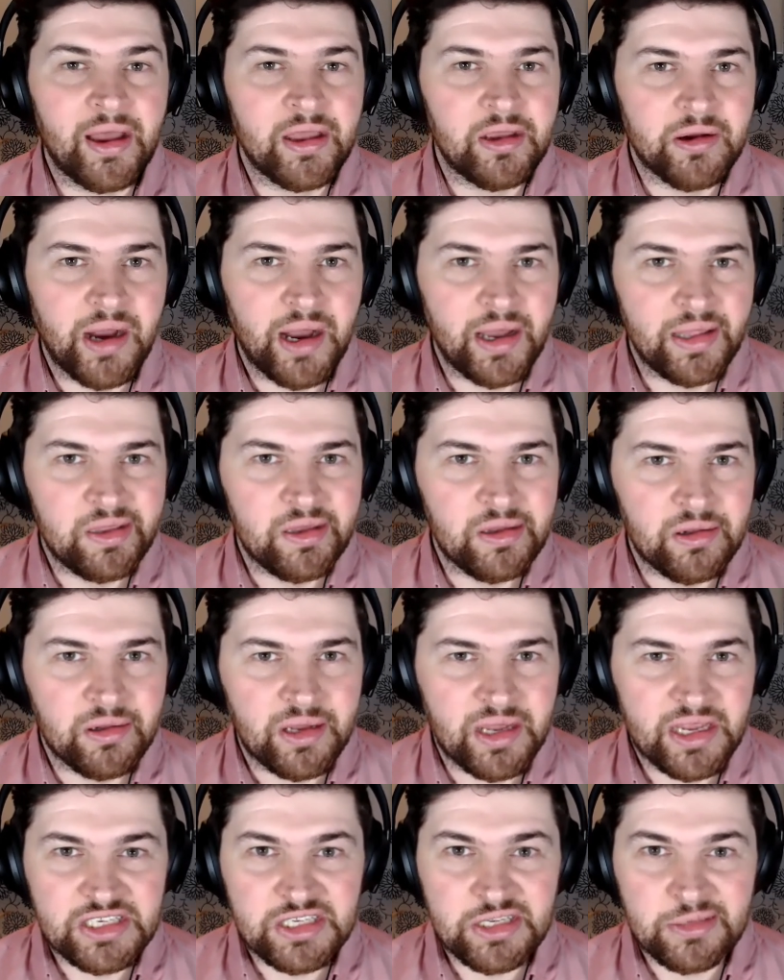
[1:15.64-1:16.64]
your ideal
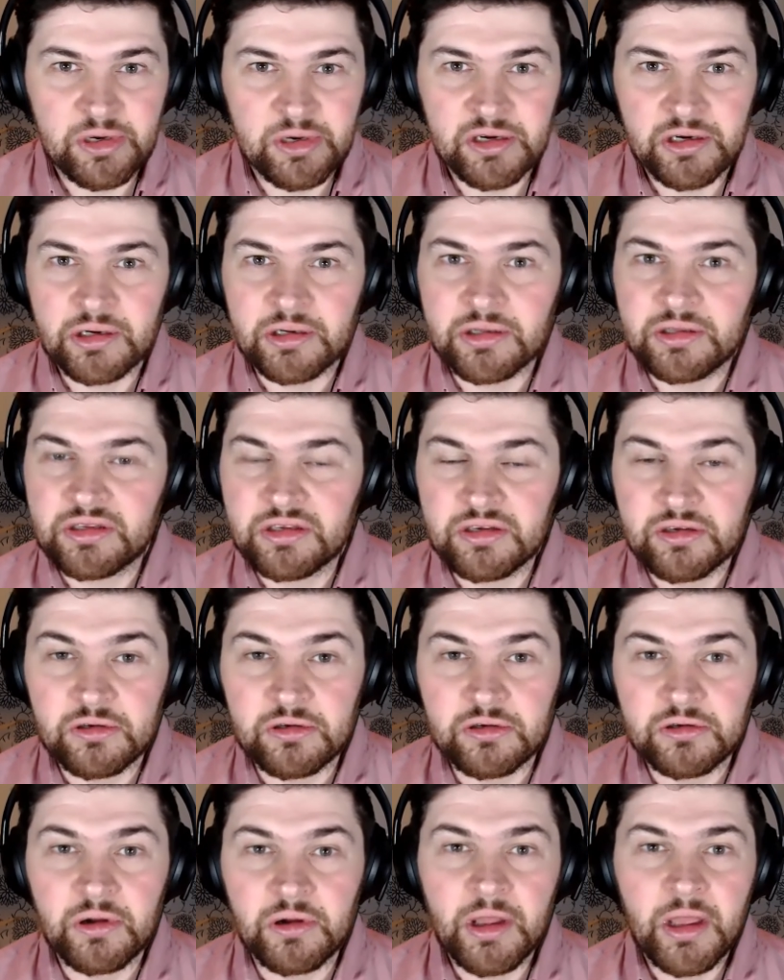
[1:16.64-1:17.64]
customer
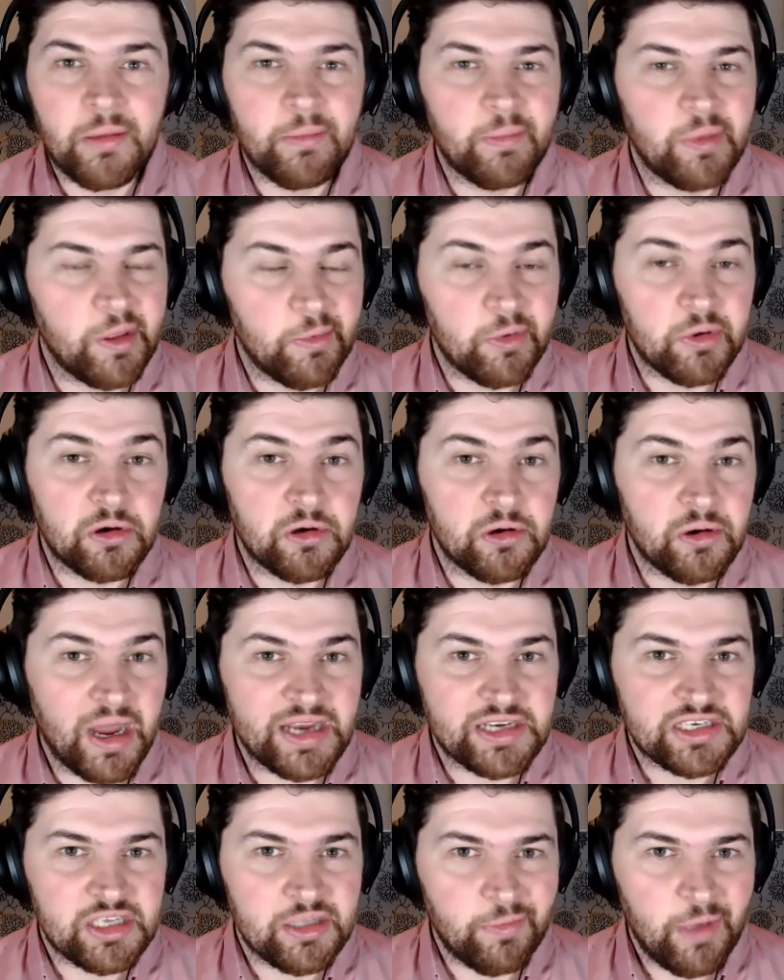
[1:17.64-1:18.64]
to people who
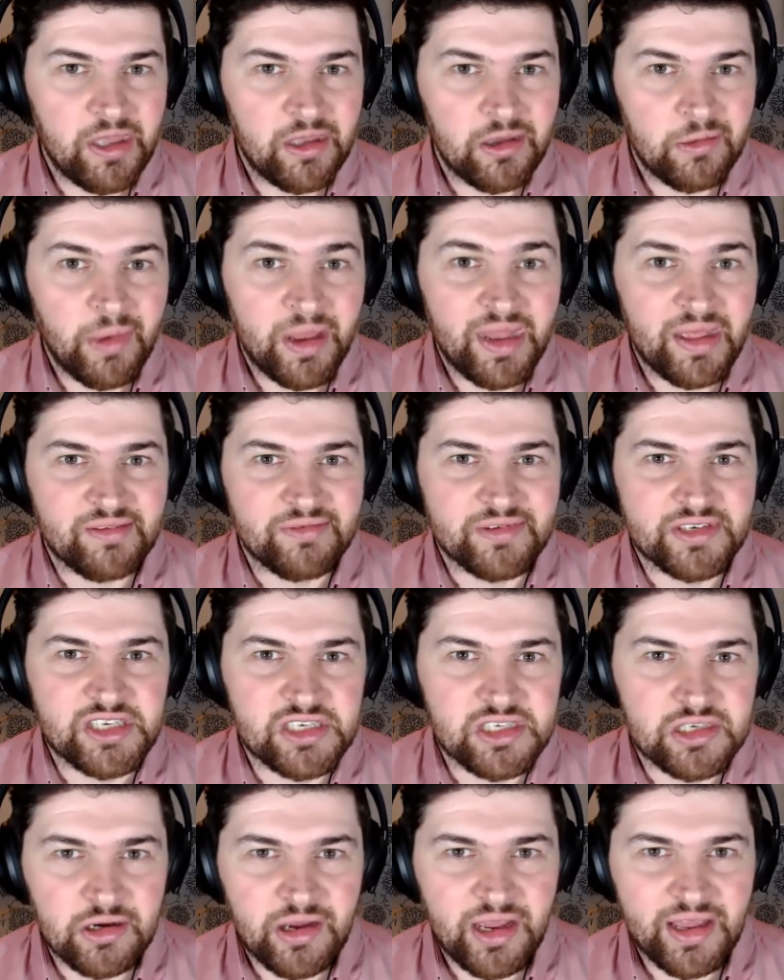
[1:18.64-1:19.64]
actually pay you money, which
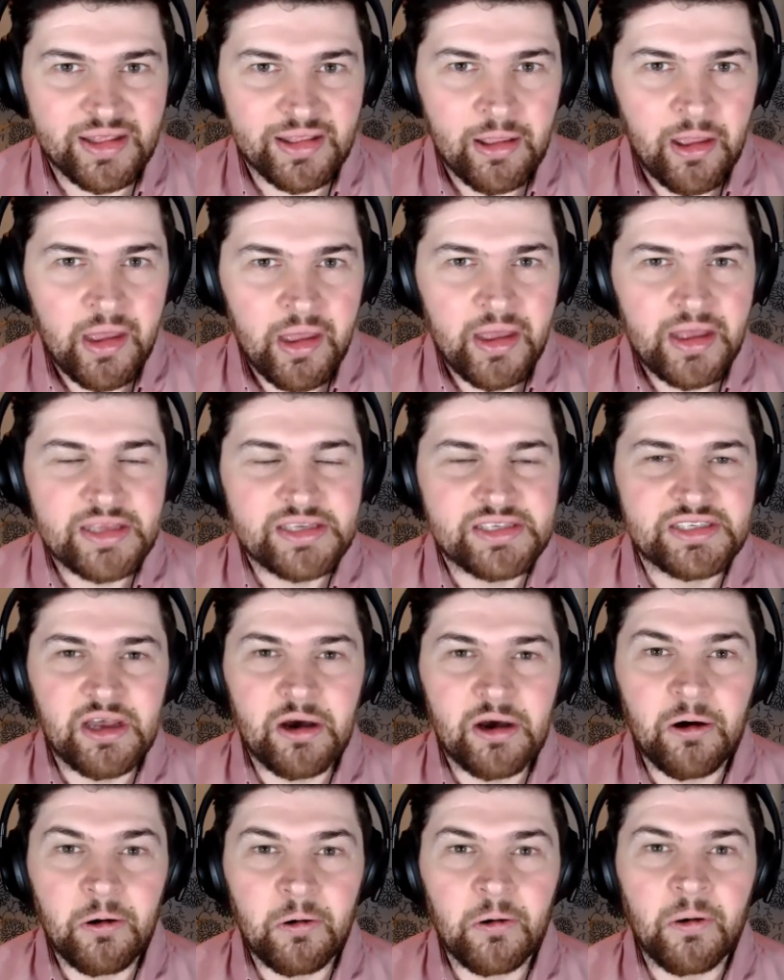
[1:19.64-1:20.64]
is great.
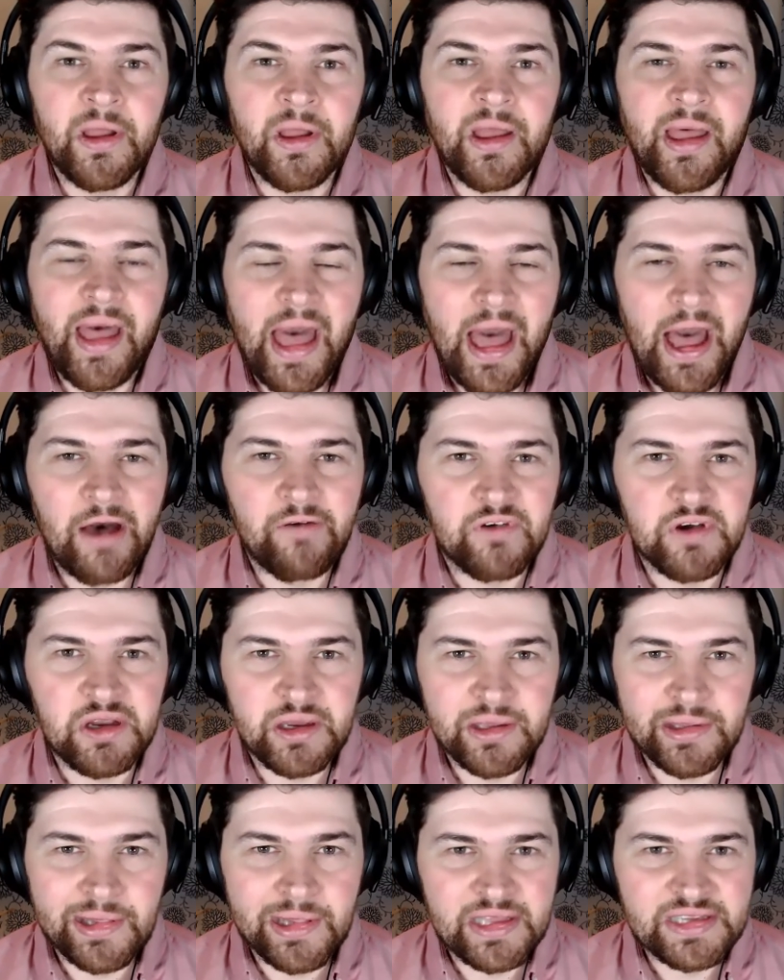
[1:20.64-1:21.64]
So have a
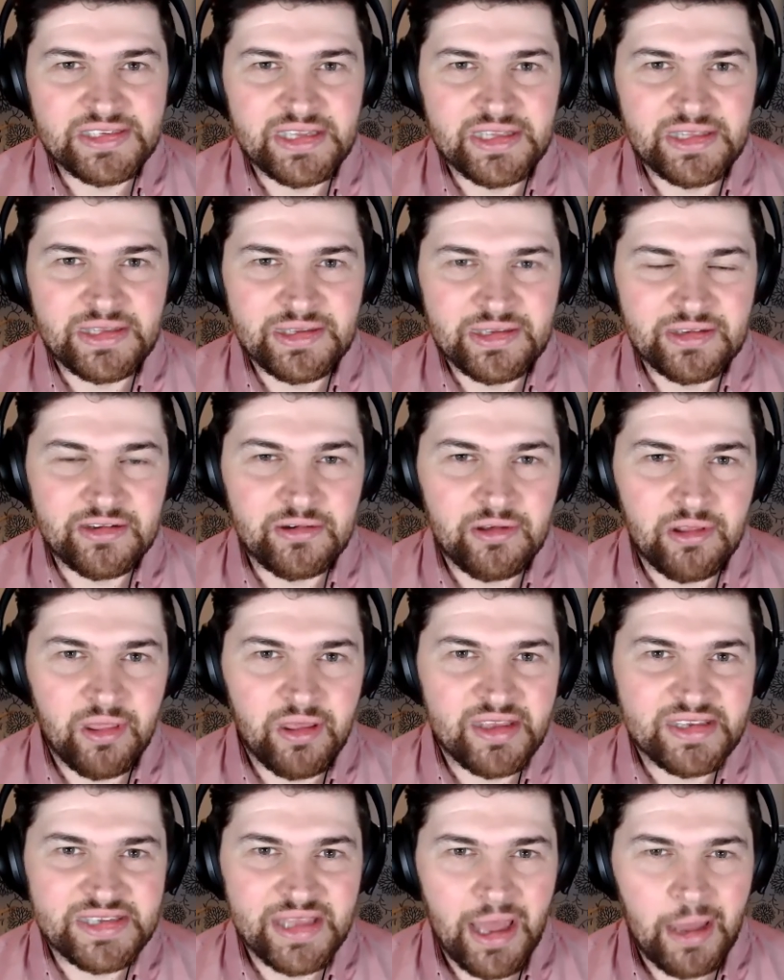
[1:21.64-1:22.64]
good listen to
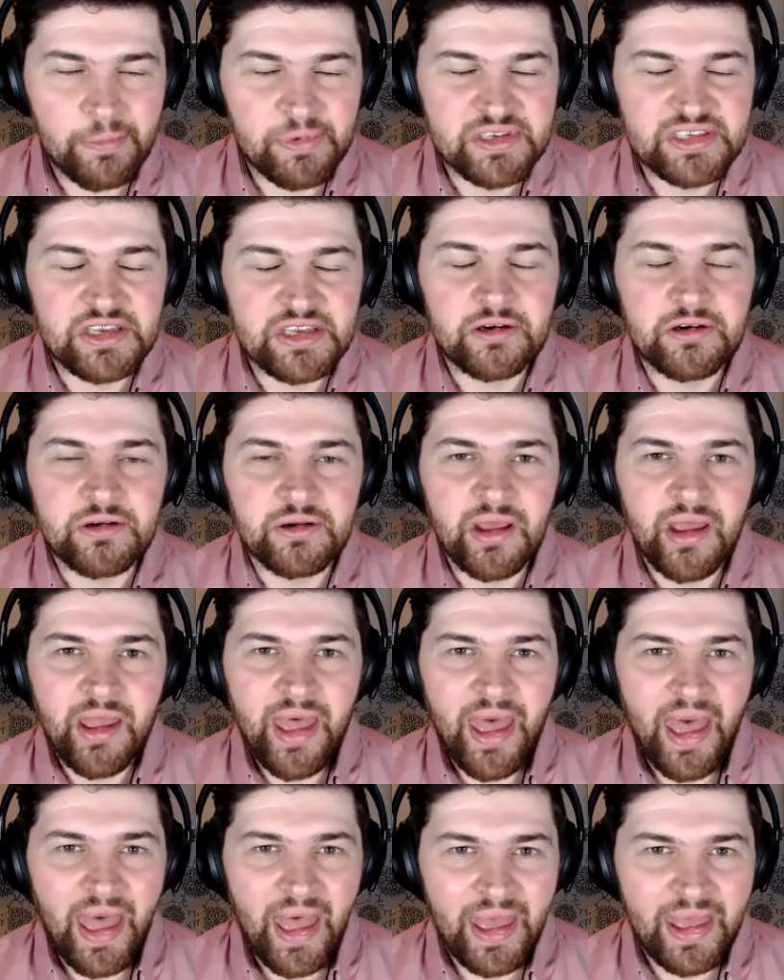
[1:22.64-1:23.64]
this episode
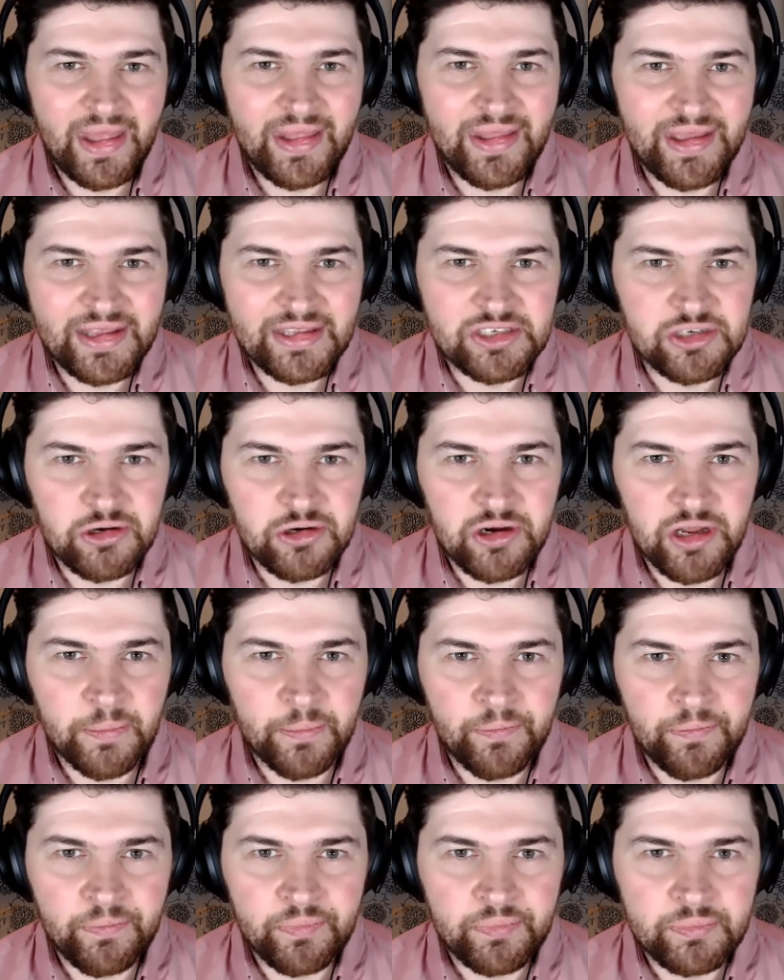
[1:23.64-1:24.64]
and enjoy.